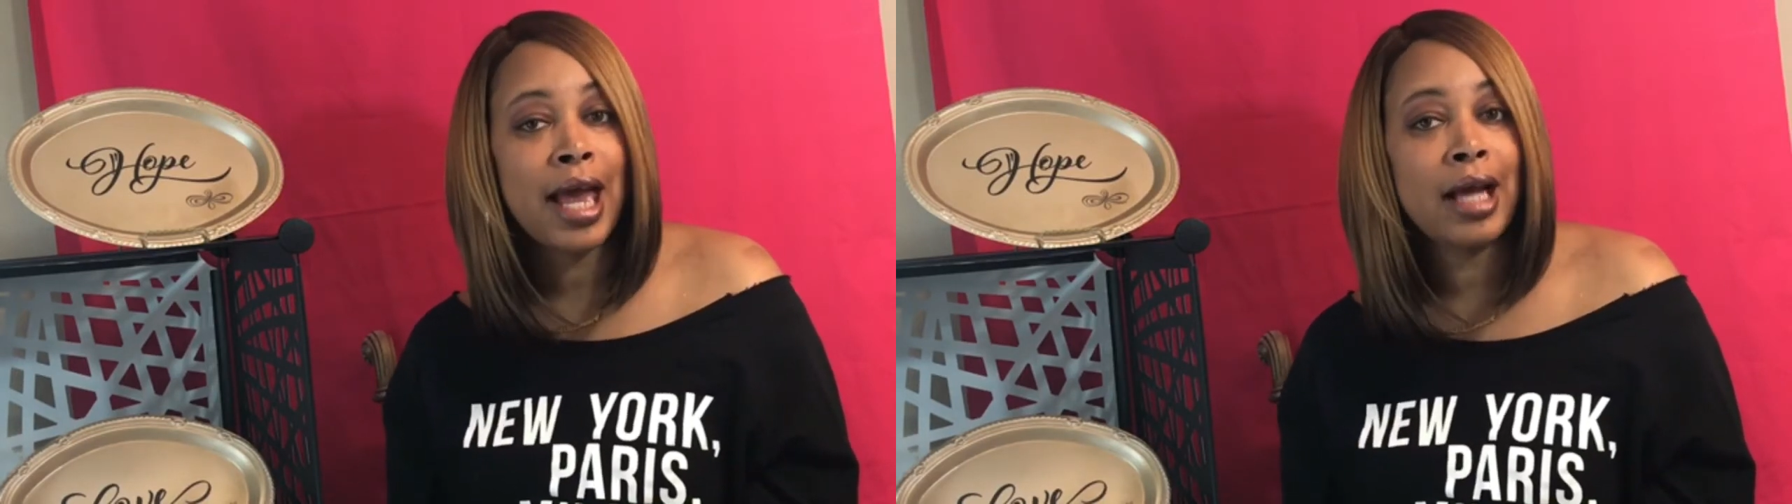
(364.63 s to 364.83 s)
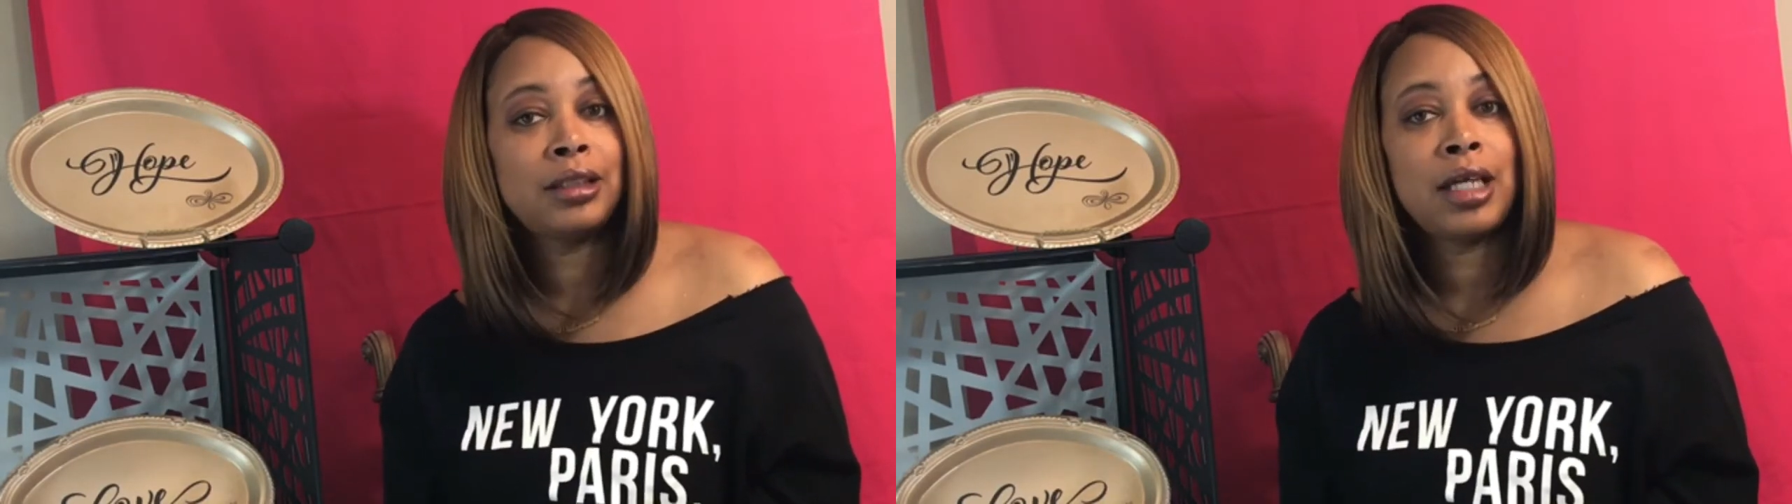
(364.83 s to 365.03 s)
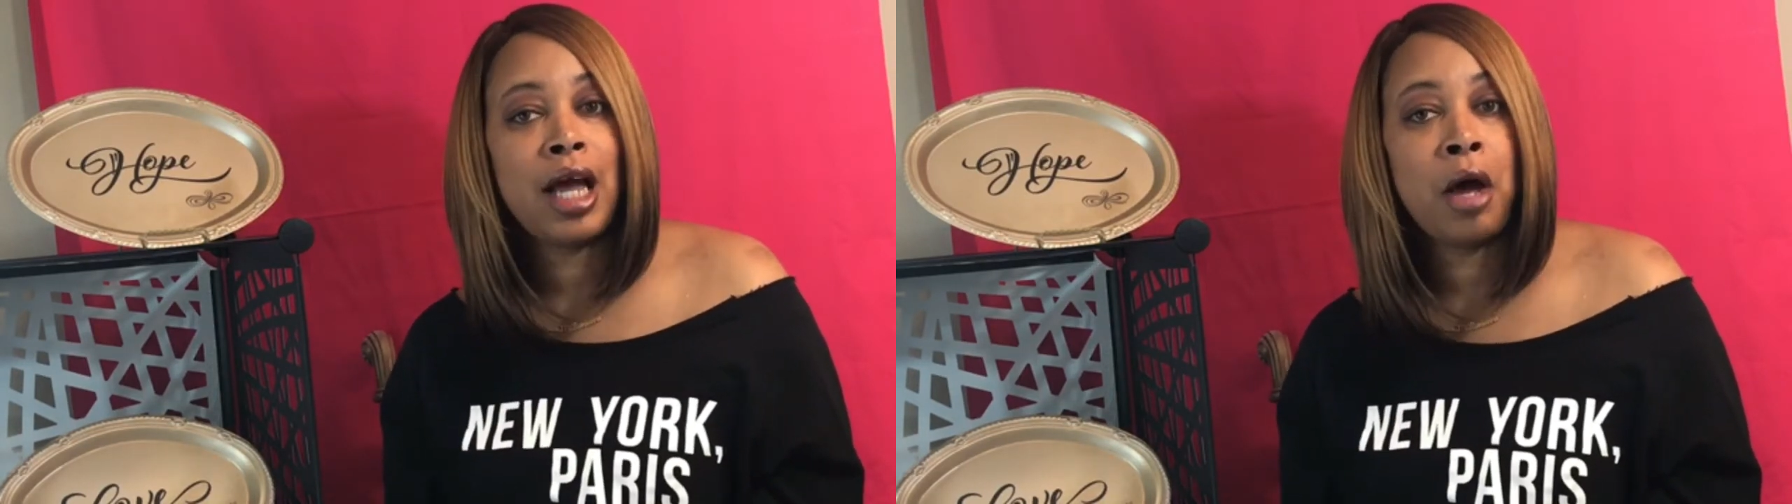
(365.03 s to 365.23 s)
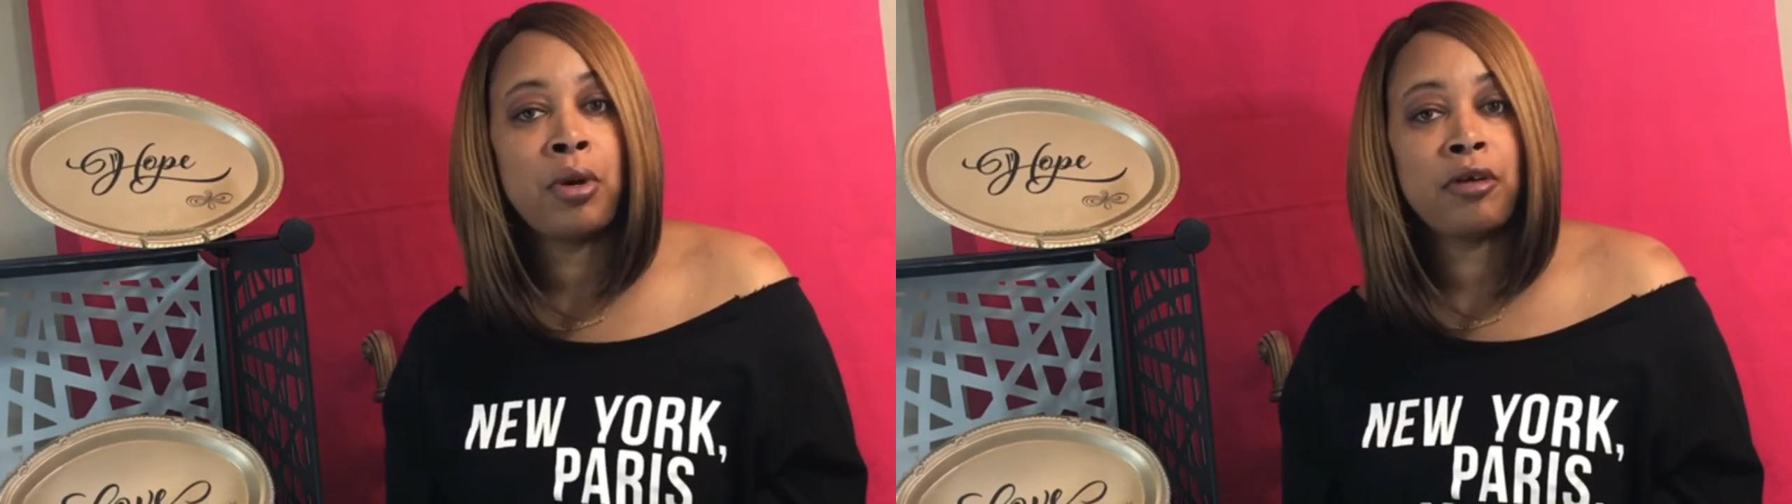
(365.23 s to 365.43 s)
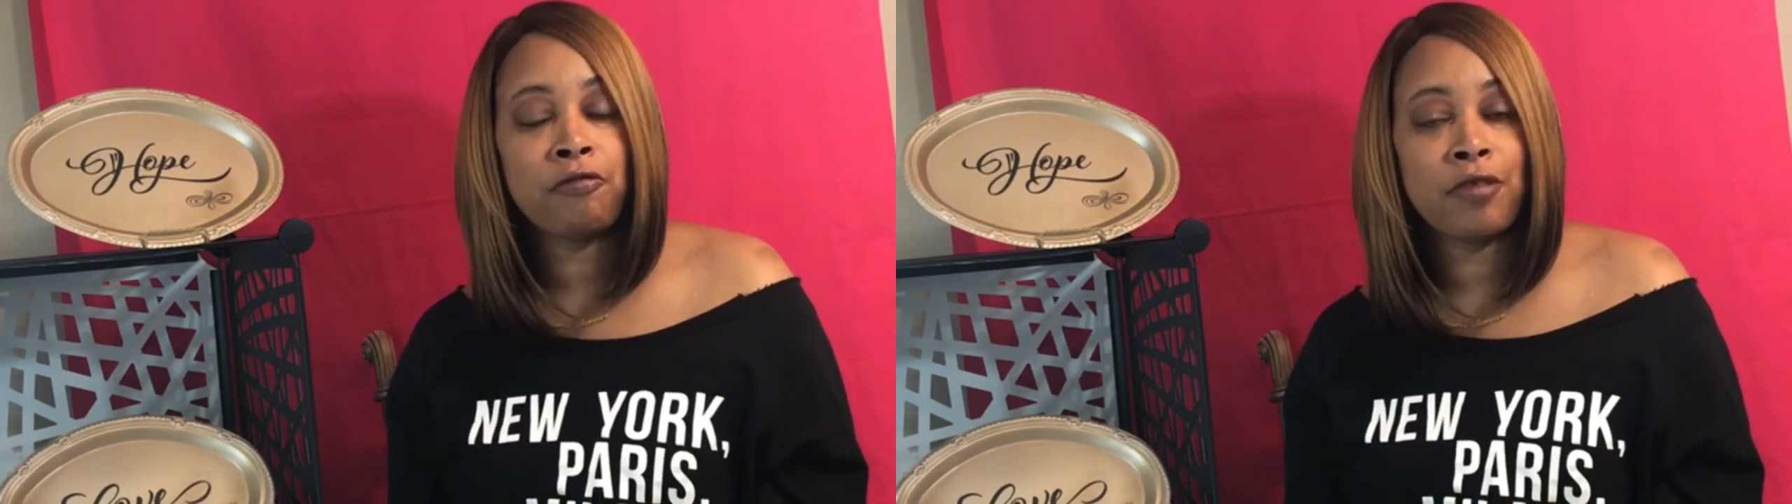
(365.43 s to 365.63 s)
actually come
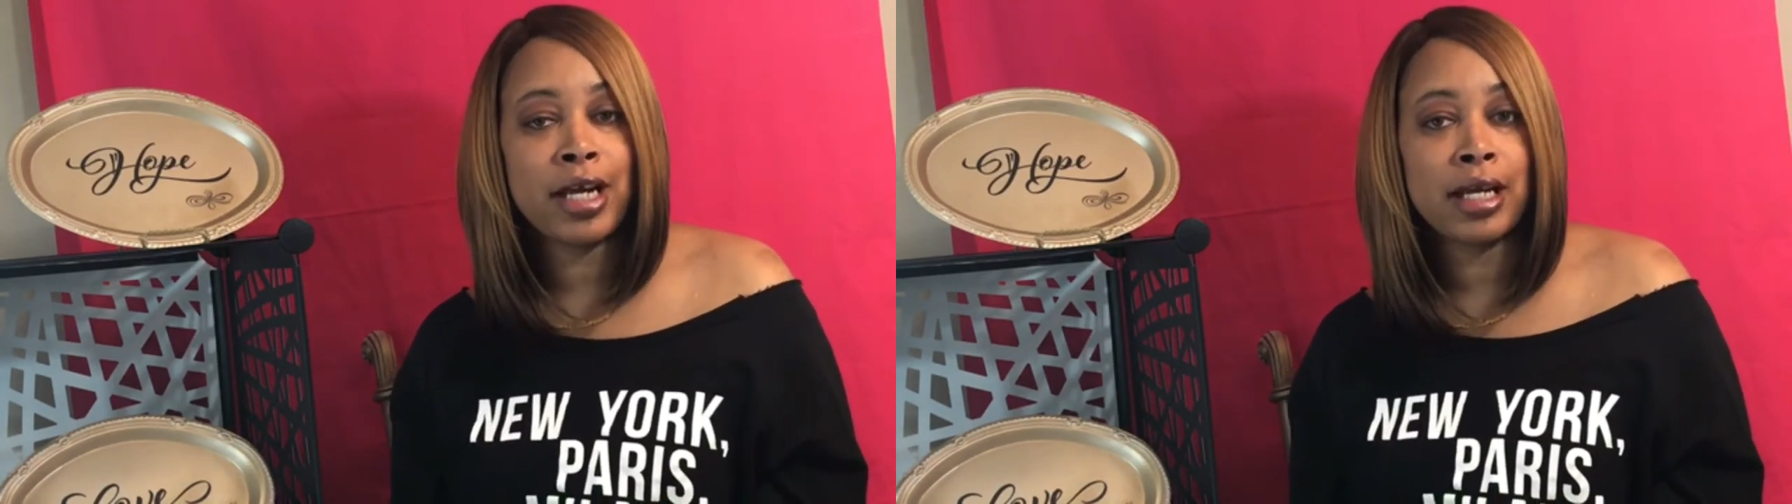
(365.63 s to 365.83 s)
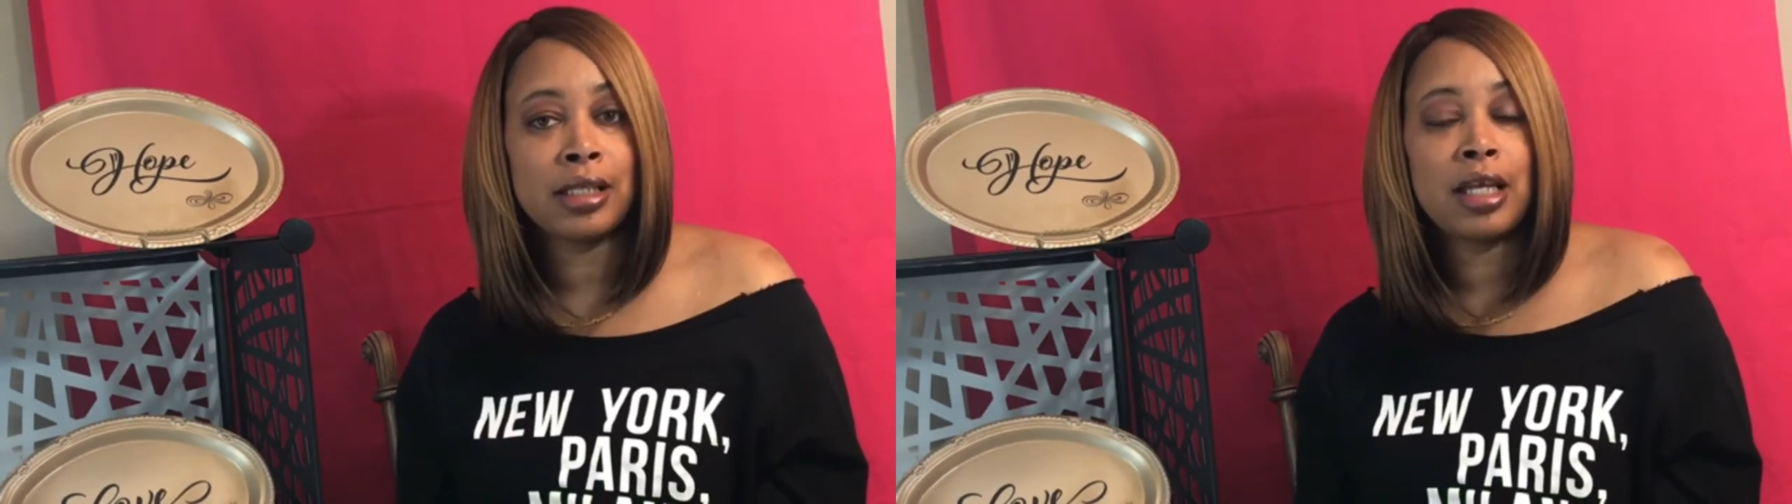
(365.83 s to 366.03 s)
with rings,